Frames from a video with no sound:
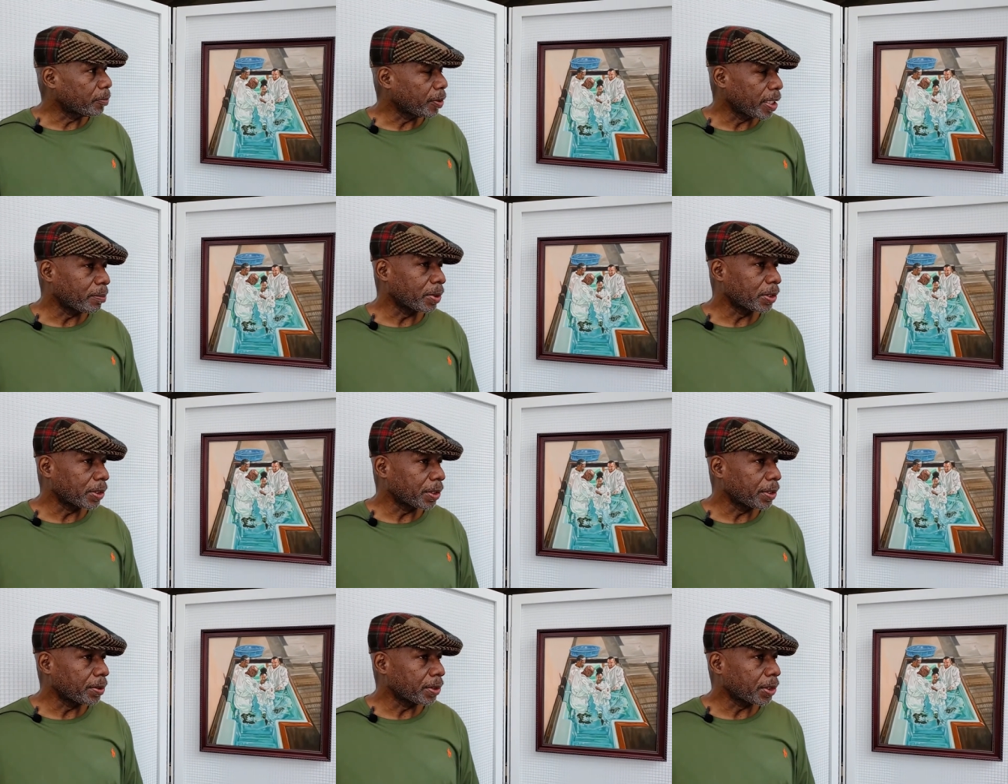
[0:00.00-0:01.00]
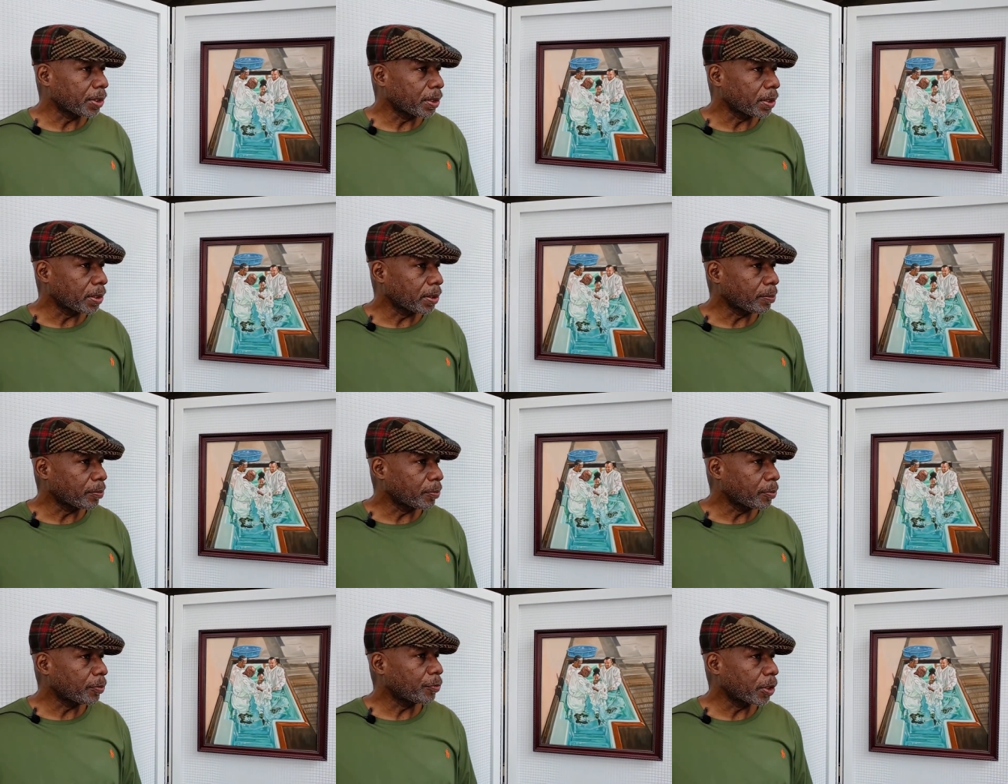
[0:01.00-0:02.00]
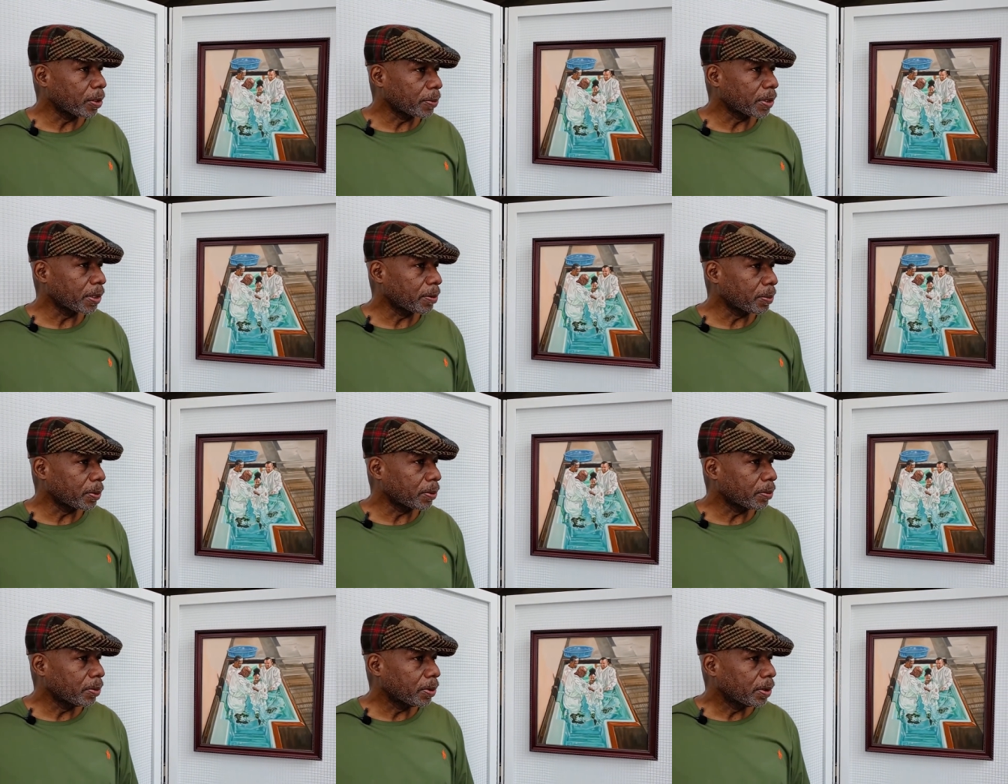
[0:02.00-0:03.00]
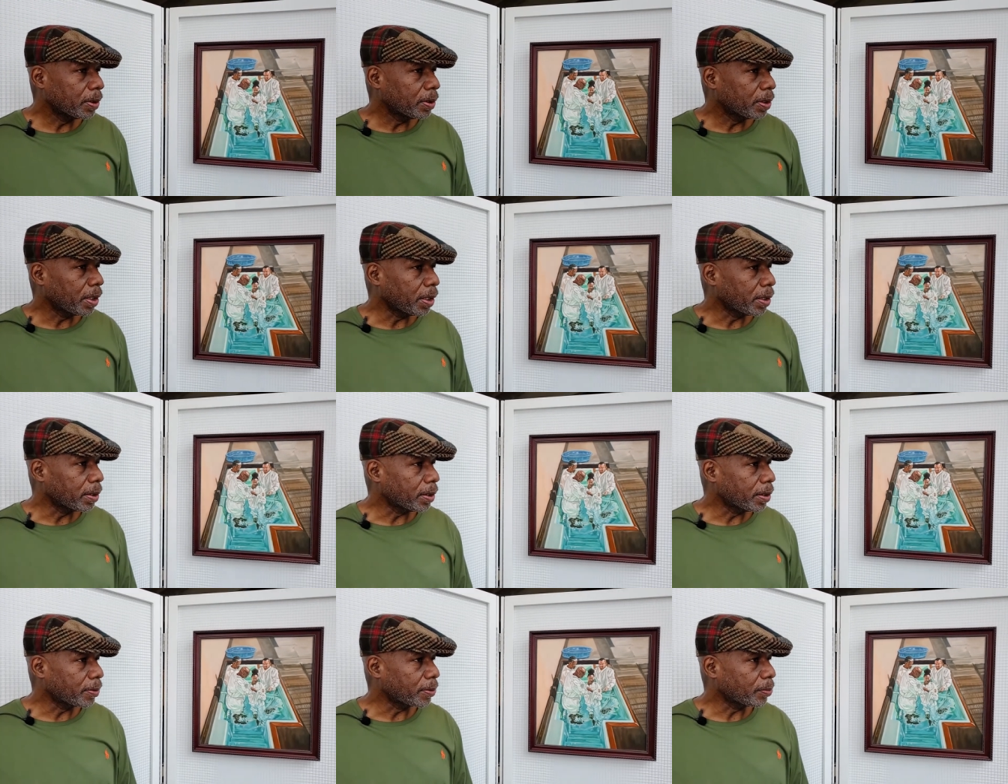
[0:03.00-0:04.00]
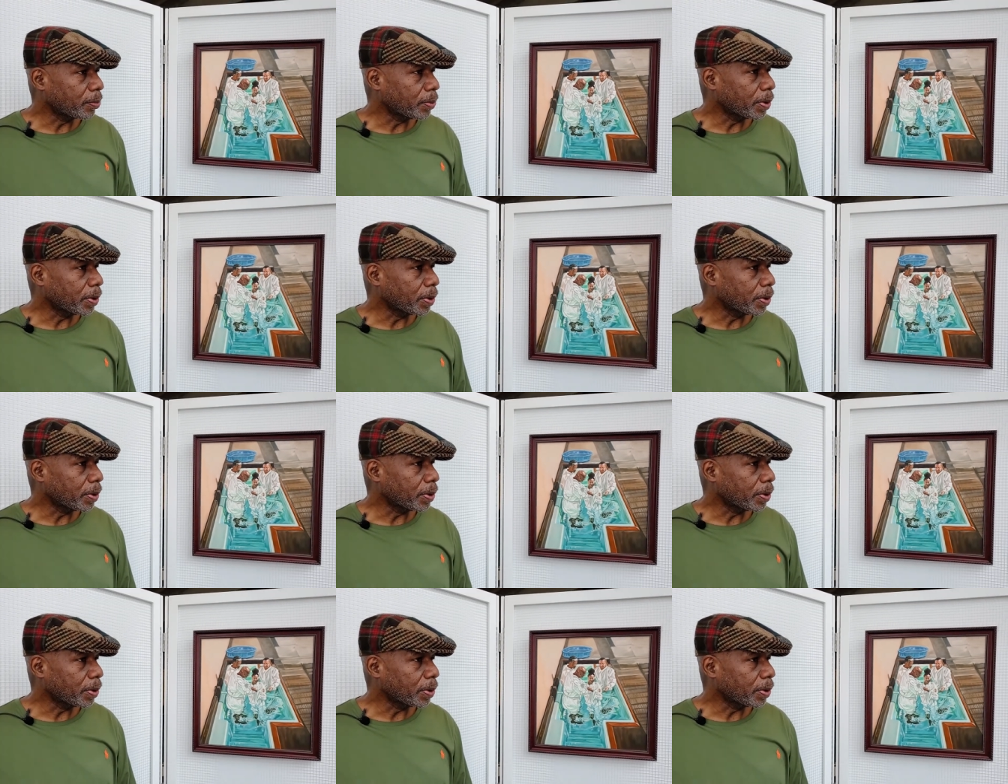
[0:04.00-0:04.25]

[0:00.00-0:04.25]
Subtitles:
family's church, Phillips Temple, and it's